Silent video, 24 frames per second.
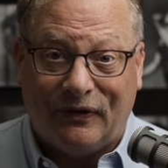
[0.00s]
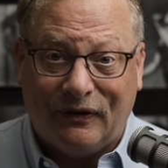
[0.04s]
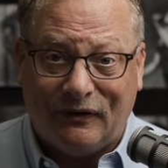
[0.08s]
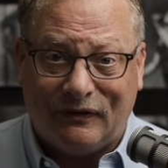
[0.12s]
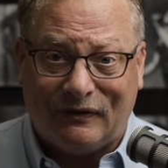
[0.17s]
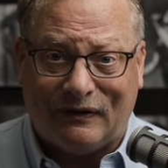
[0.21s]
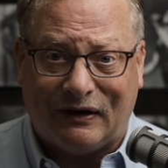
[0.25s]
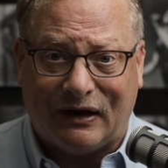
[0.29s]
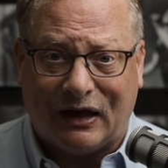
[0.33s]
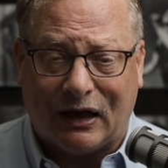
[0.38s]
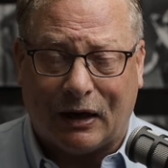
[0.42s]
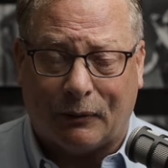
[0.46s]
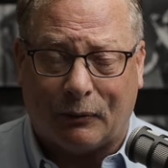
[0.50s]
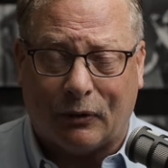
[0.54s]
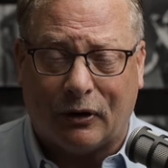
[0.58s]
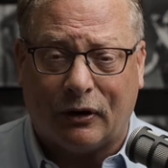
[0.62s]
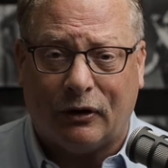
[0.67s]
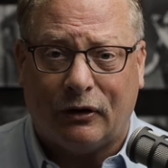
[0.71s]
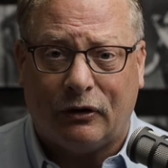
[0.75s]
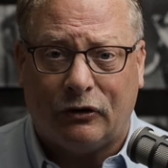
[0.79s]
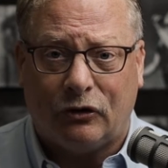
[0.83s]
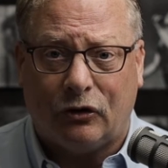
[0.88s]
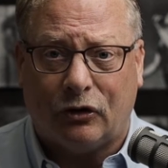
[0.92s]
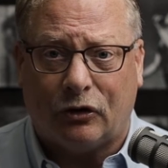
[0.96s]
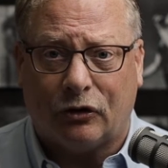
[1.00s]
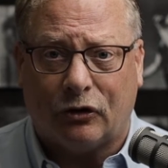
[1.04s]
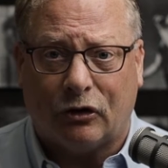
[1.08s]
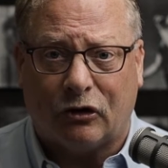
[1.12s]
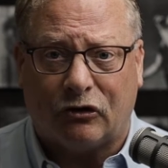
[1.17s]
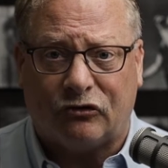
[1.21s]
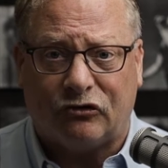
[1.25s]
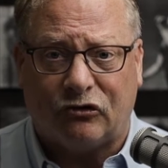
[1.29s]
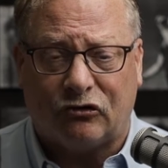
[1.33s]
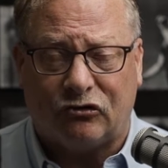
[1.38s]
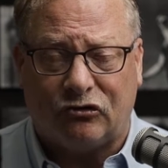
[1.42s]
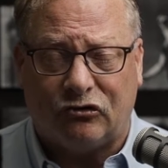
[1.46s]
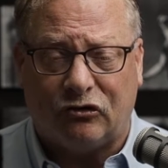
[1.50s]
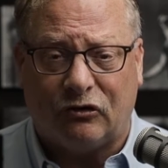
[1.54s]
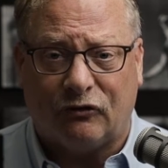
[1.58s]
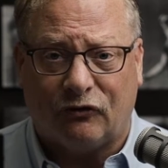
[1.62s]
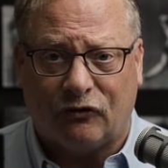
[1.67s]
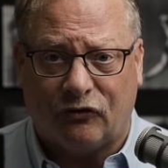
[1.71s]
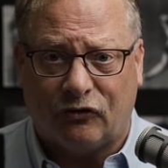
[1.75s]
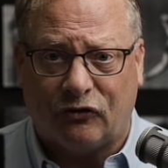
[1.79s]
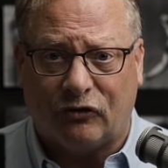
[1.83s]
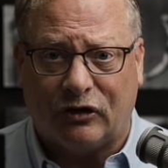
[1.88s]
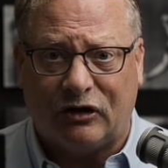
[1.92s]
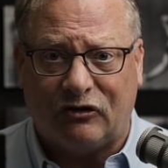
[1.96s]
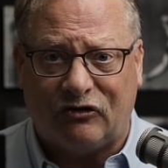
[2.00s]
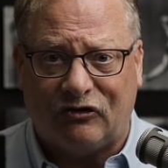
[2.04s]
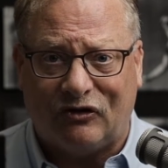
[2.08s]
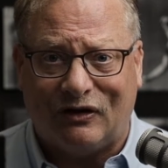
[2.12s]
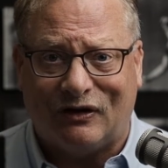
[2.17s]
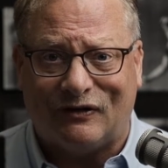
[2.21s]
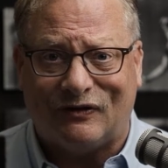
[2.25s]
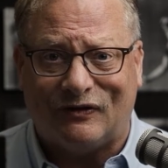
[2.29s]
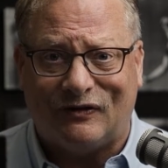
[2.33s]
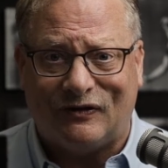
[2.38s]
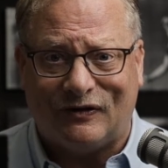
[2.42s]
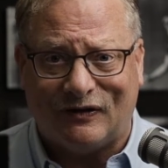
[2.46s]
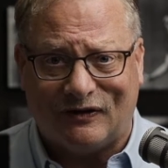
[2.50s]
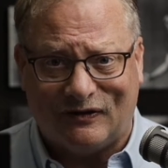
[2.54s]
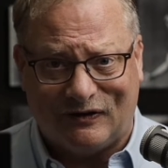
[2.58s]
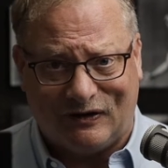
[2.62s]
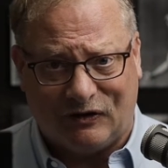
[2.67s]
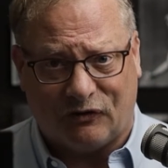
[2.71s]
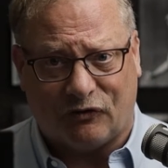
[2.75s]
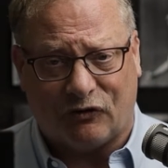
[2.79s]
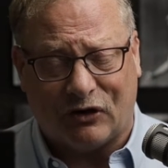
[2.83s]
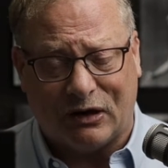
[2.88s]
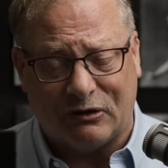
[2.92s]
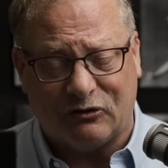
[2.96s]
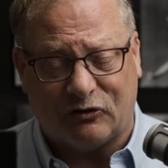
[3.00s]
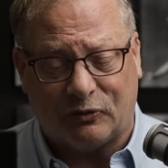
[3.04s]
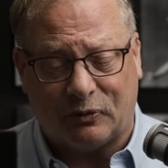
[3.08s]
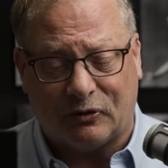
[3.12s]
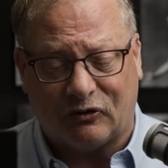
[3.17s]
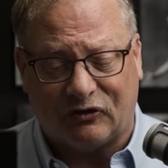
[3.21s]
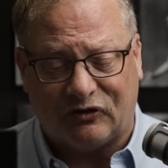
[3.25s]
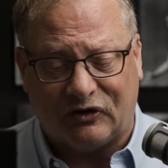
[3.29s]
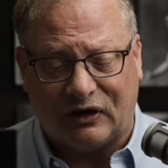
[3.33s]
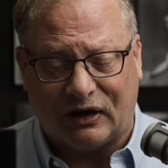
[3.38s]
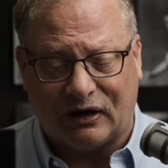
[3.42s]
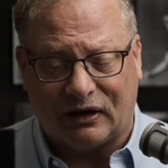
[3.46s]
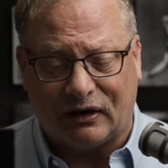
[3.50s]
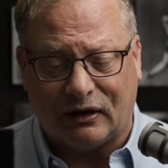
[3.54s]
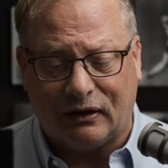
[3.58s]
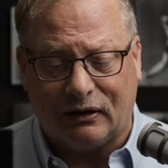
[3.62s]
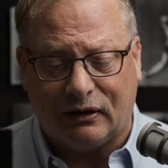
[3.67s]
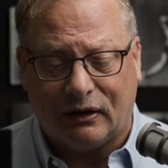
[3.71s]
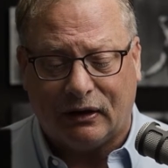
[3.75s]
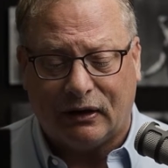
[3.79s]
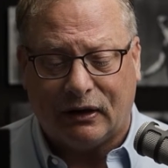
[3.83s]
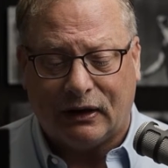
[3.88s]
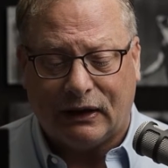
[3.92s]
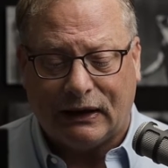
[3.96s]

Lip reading: this camera, you can also shoot full HD at 60 frames per second,